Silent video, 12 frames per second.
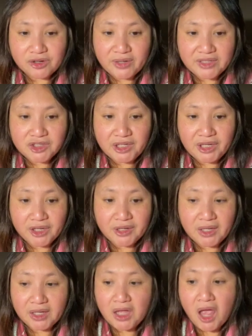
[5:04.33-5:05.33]

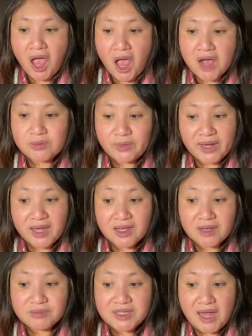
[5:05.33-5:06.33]
engineering. And when it
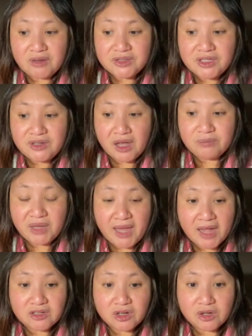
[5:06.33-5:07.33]
comes down to
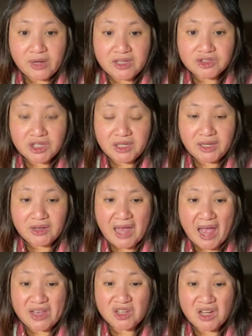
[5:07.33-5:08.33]
mechanical engineering,
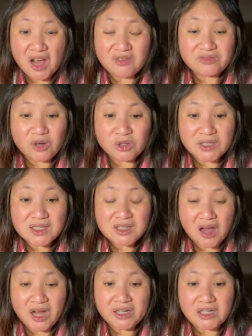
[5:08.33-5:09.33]
I could focus
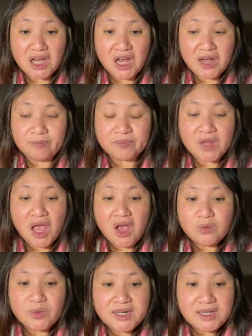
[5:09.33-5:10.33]
on
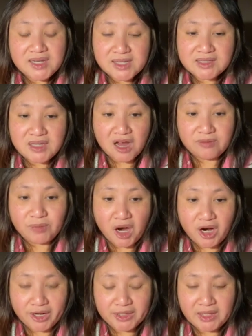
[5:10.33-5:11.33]
what is
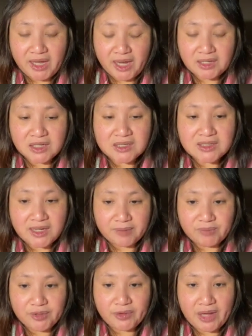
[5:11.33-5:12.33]
art and
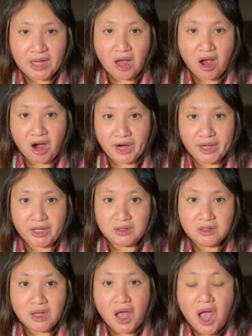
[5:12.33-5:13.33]
contemporary art.
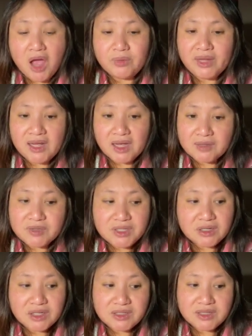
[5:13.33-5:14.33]
When it comes to
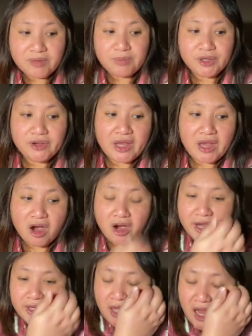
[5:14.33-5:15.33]
contemporary
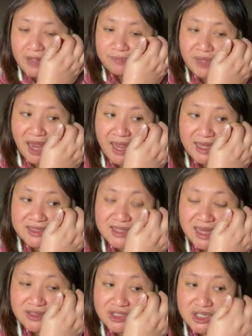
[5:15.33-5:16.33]
art, I
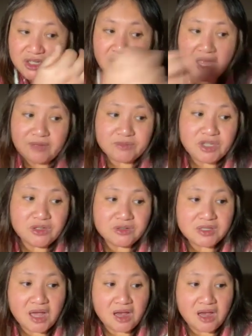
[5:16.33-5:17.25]
tend to use